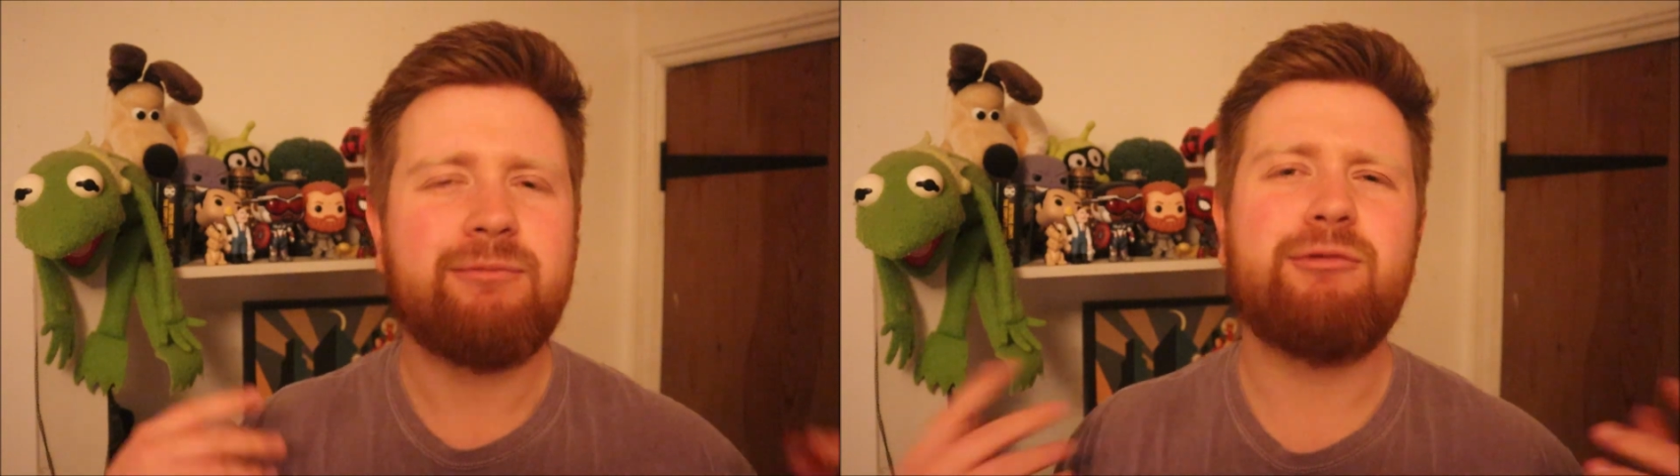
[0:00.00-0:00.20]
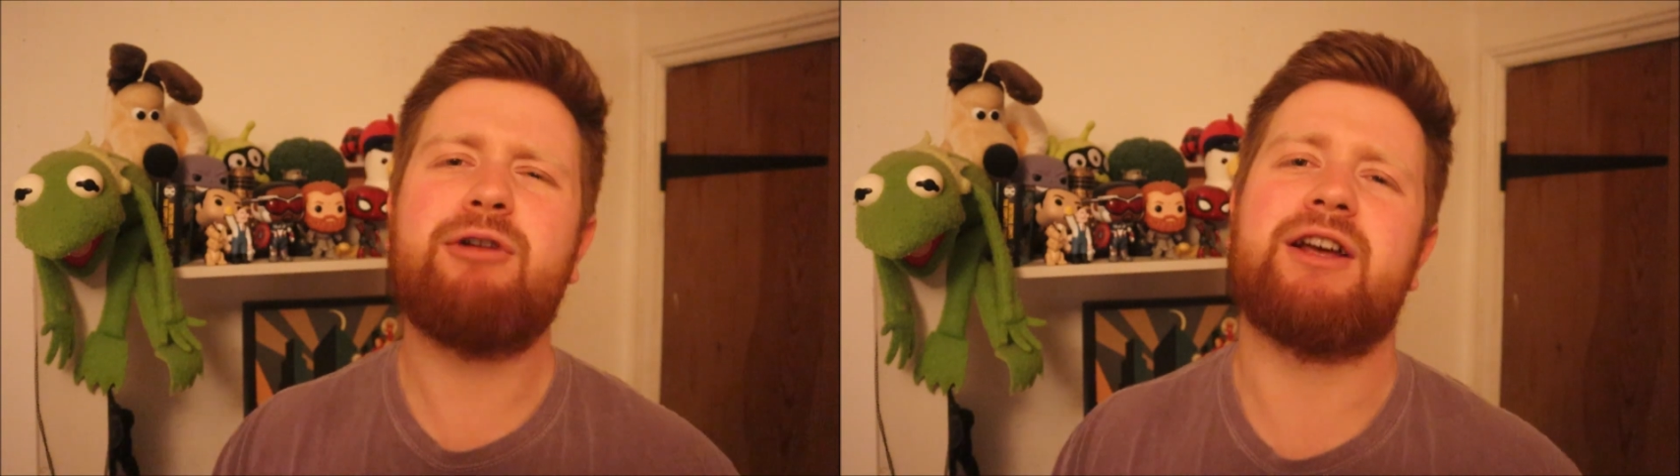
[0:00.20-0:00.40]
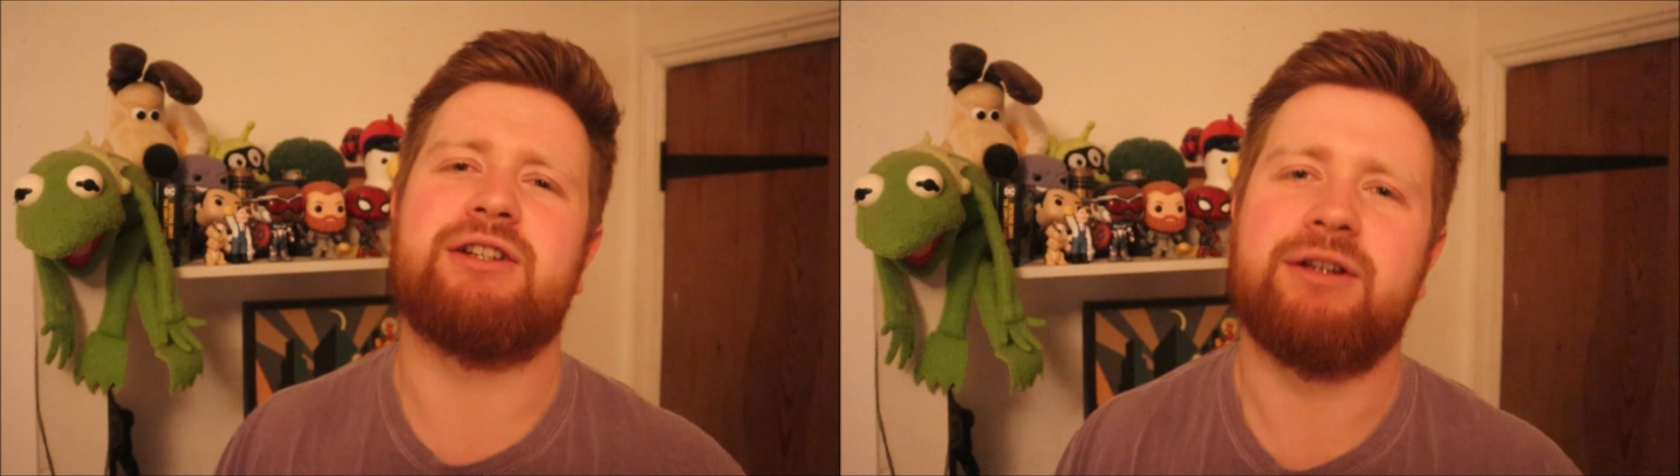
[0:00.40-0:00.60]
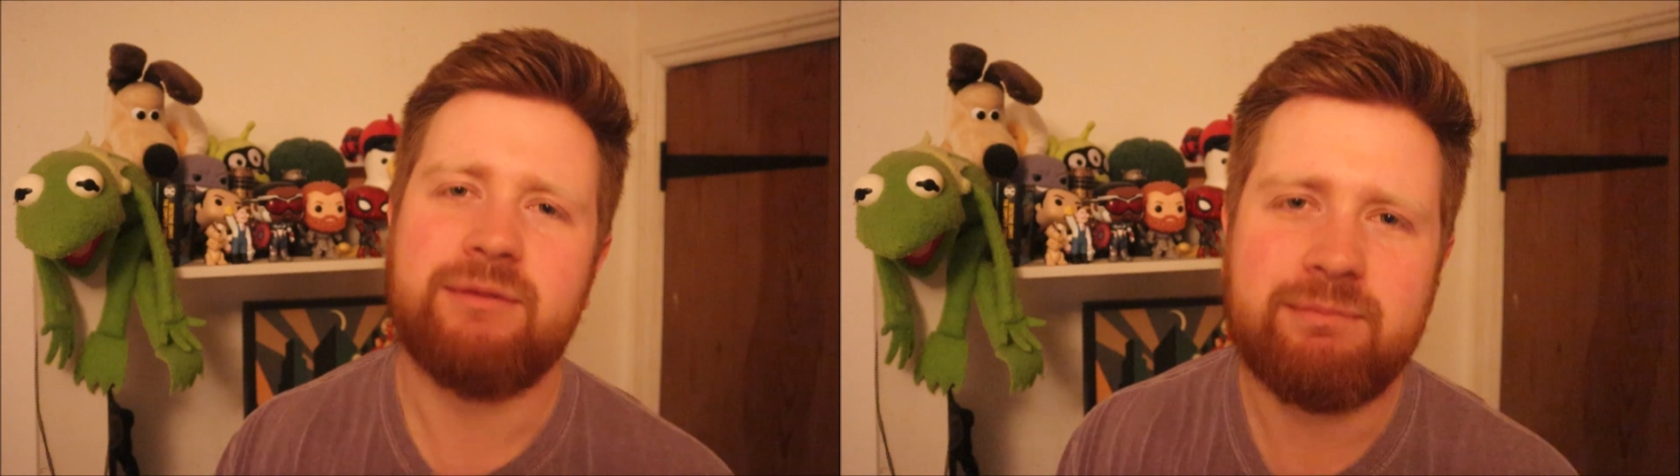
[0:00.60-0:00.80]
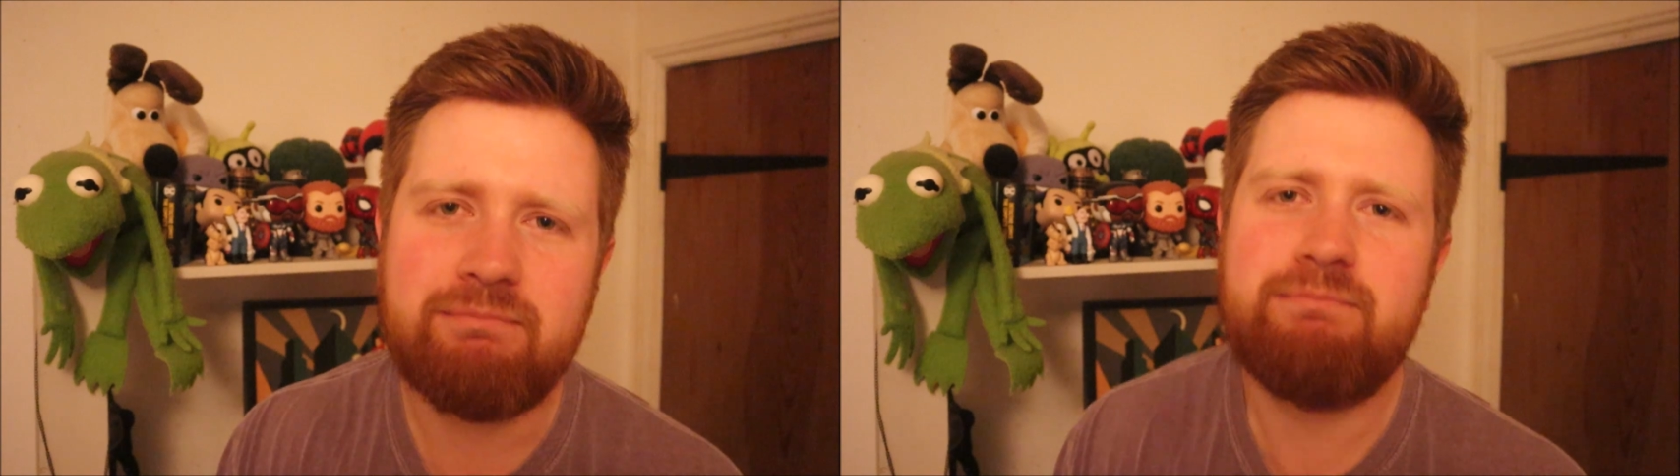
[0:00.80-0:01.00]

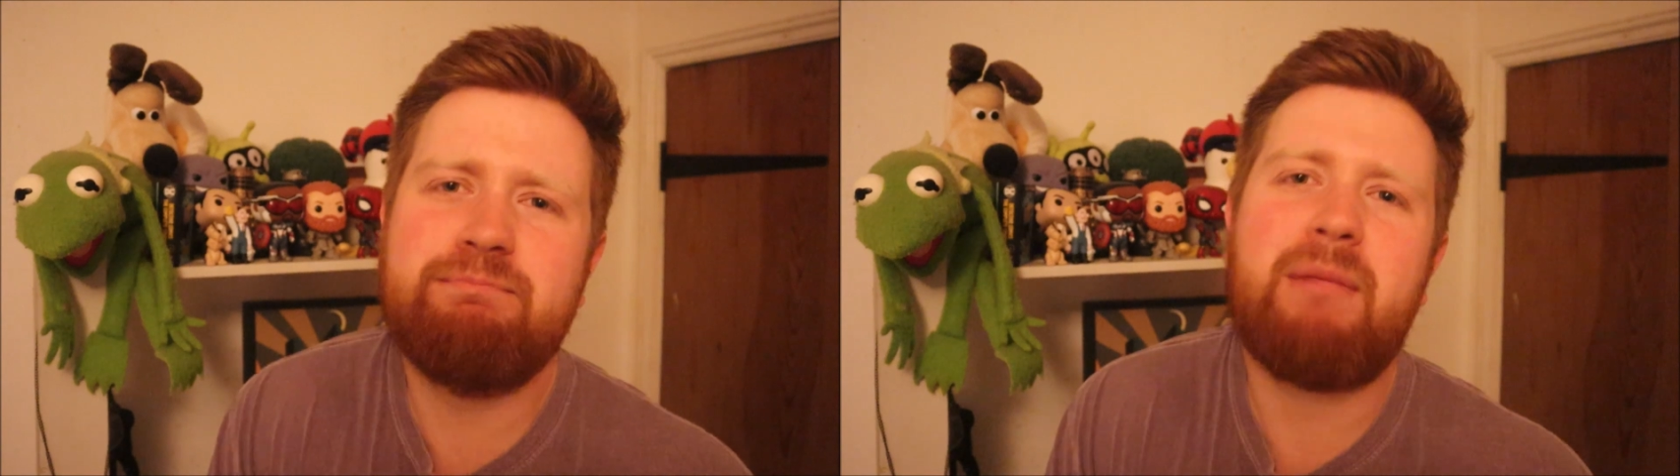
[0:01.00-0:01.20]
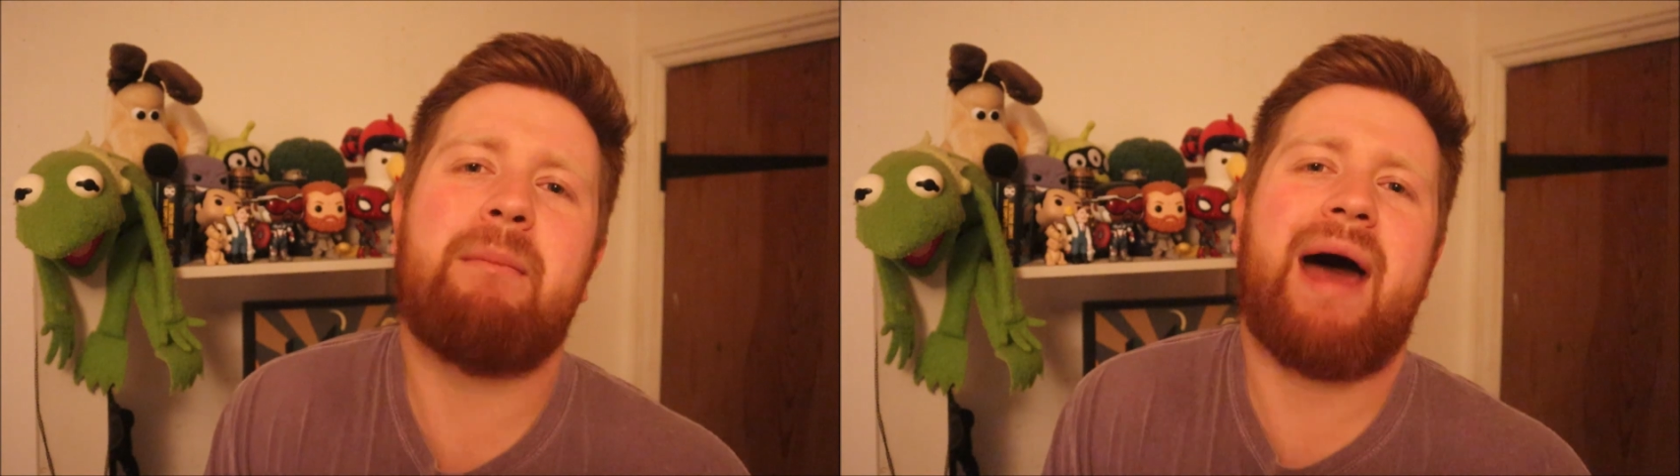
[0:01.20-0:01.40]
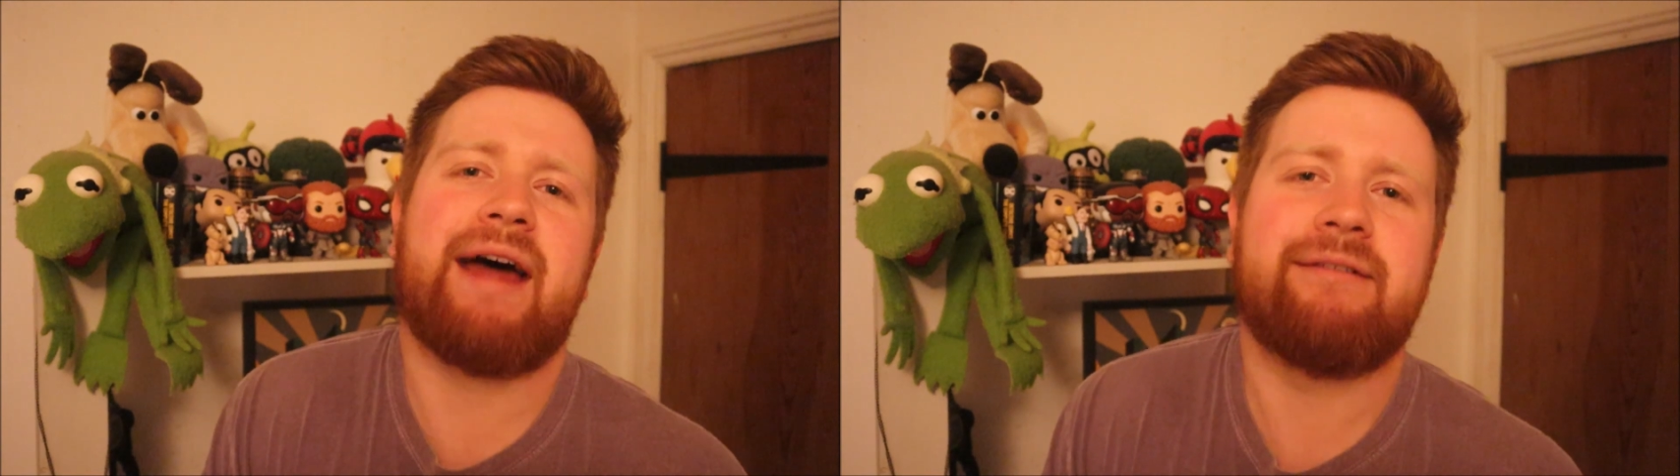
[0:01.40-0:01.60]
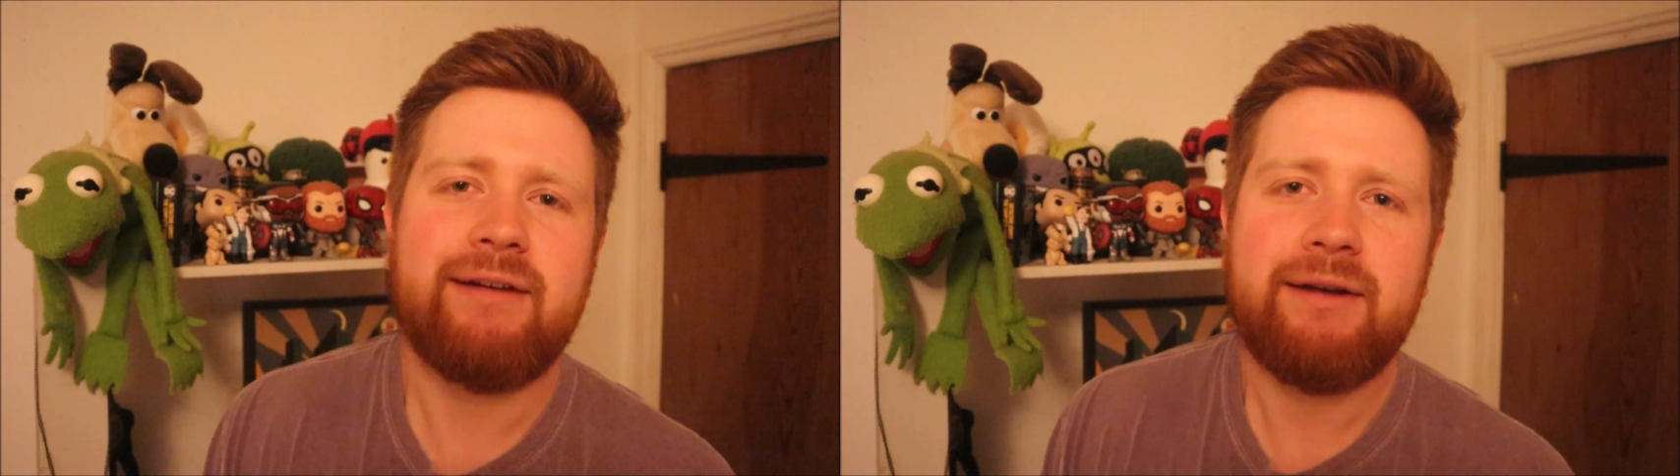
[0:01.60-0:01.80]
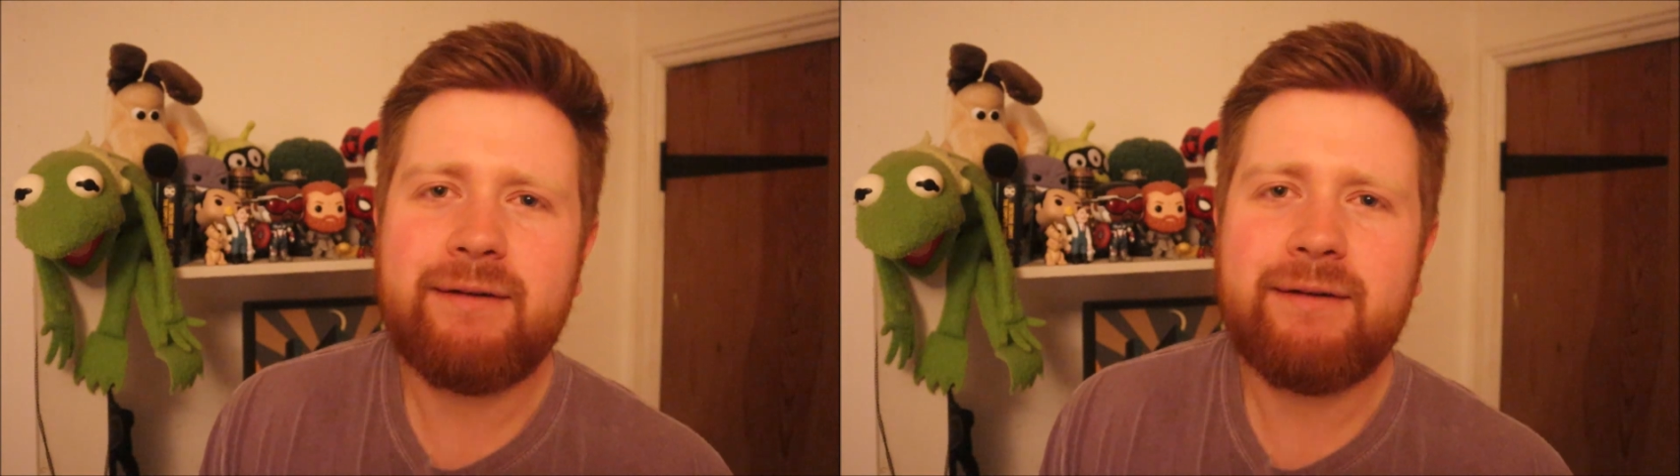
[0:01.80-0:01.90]
Russell, my man,